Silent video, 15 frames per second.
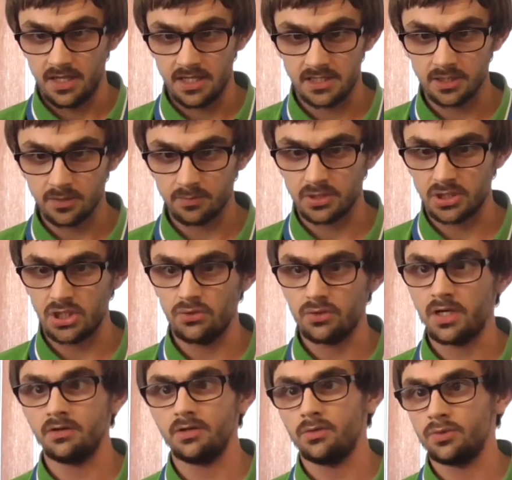It's up to you
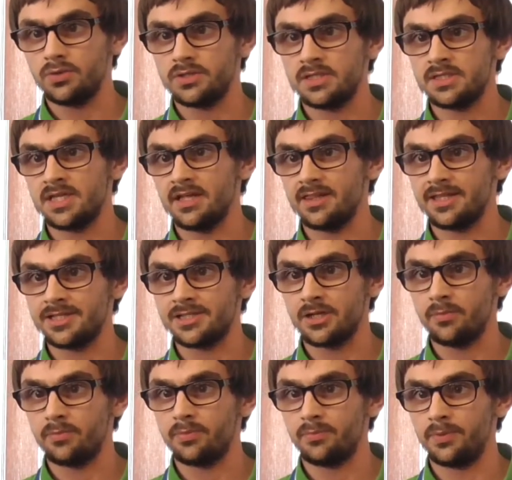how you want to set this
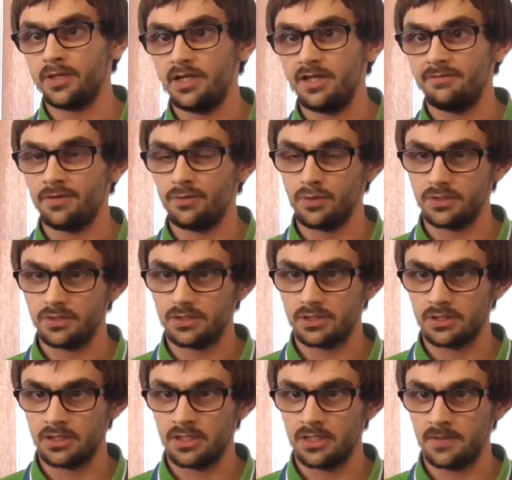up, but if you want
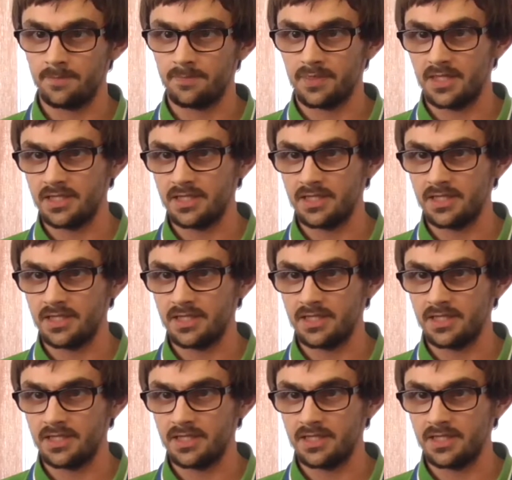to,